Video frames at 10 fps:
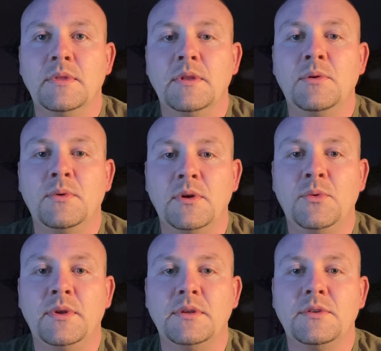Now we're
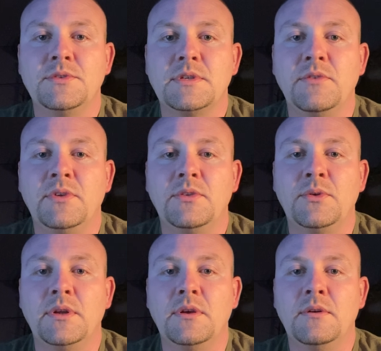going into the
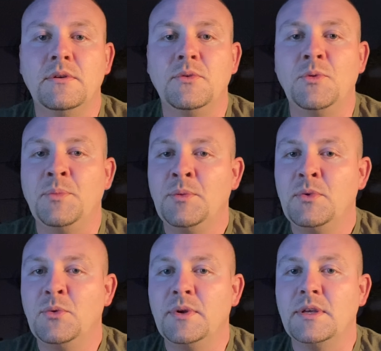7300, and
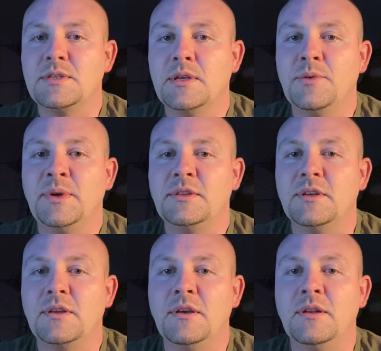remember what I said about the
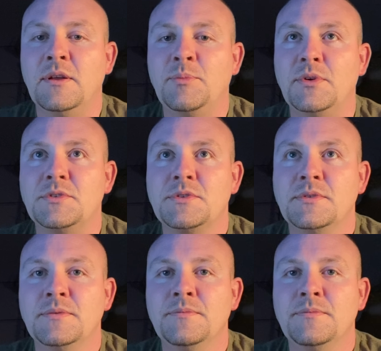cut numbers.